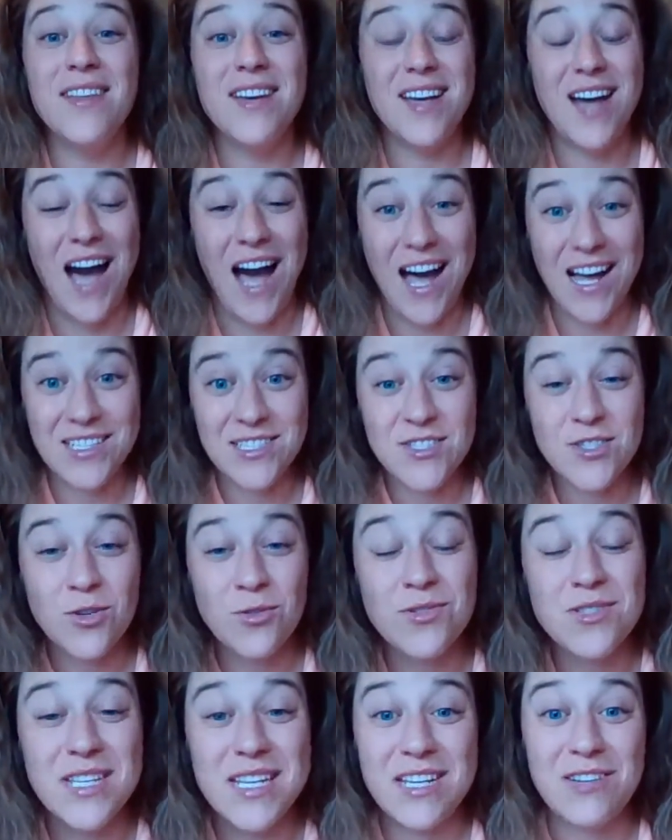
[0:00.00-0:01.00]
The
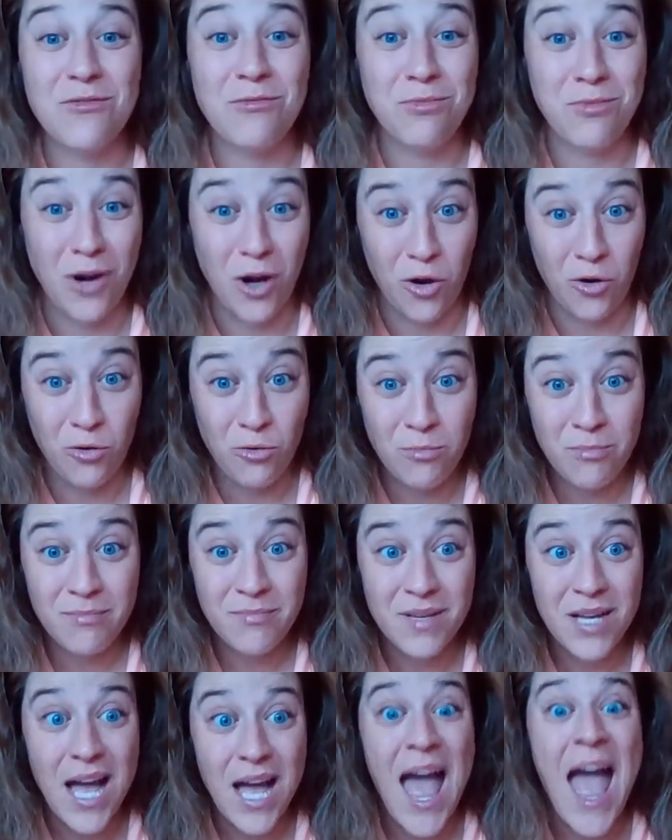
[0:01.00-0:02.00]
consuls in
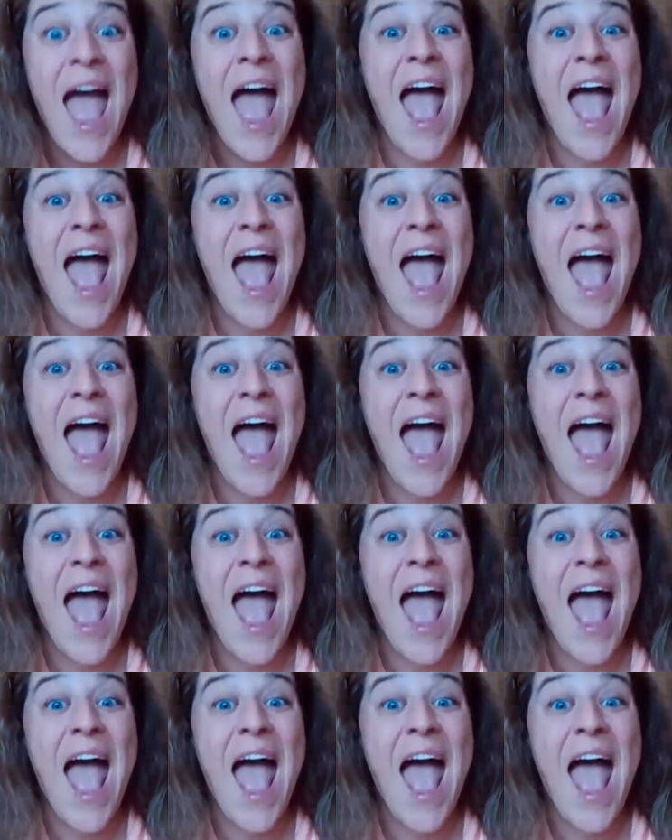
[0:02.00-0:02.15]
Rome